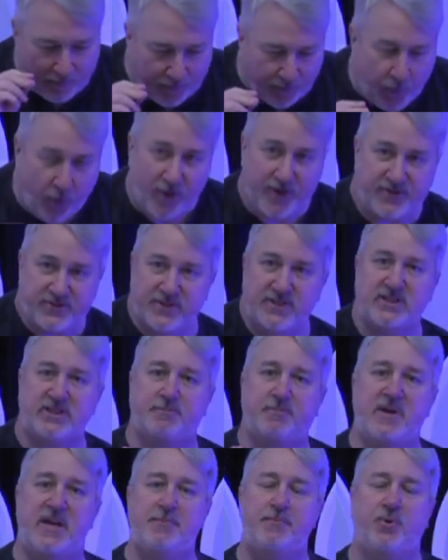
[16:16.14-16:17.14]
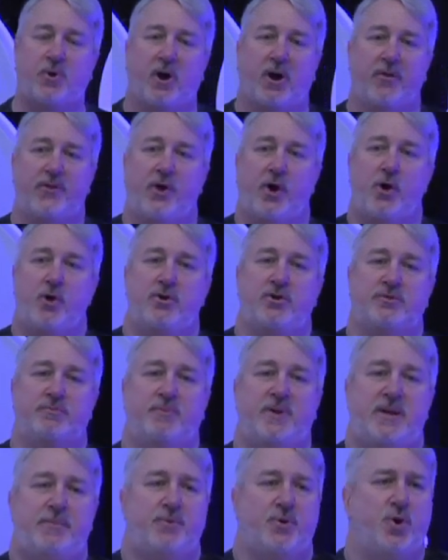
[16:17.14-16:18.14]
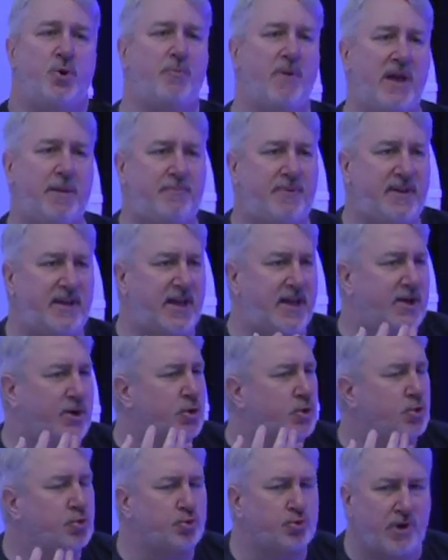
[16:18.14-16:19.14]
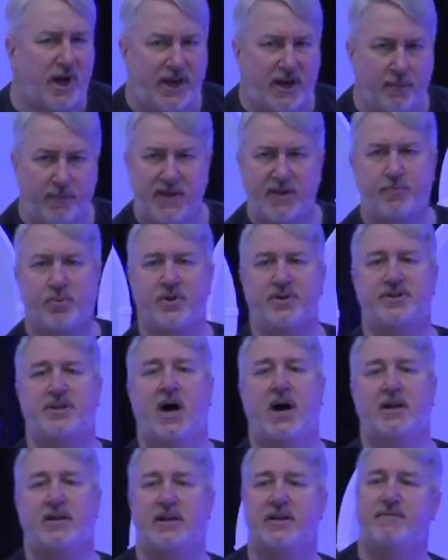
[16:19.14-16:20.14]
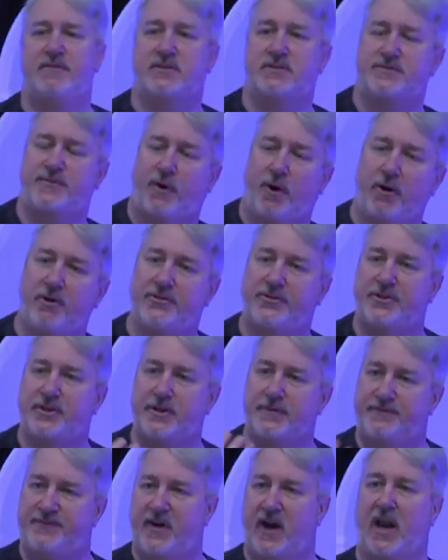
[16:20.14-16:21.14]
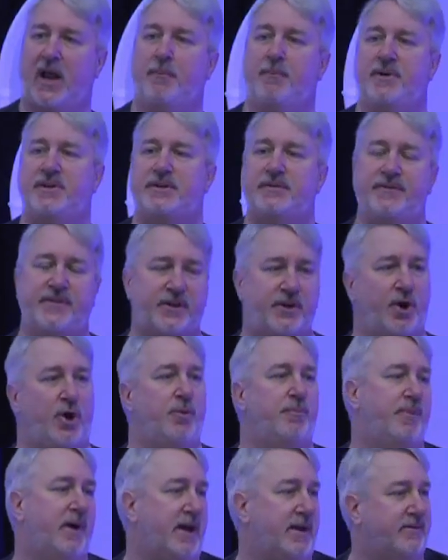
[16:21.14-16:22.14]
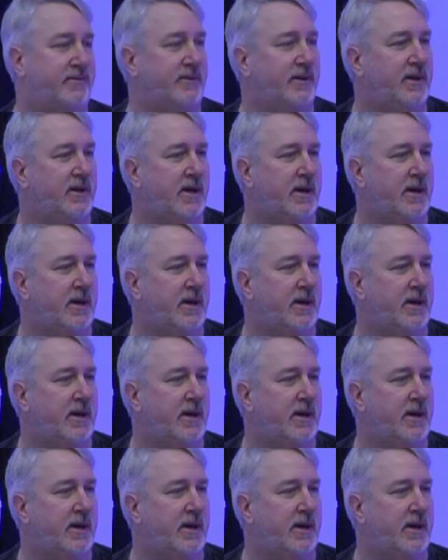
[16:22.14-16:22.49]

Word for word: Poisonous people are those people who may be incredibly productive as far as the development of the code base.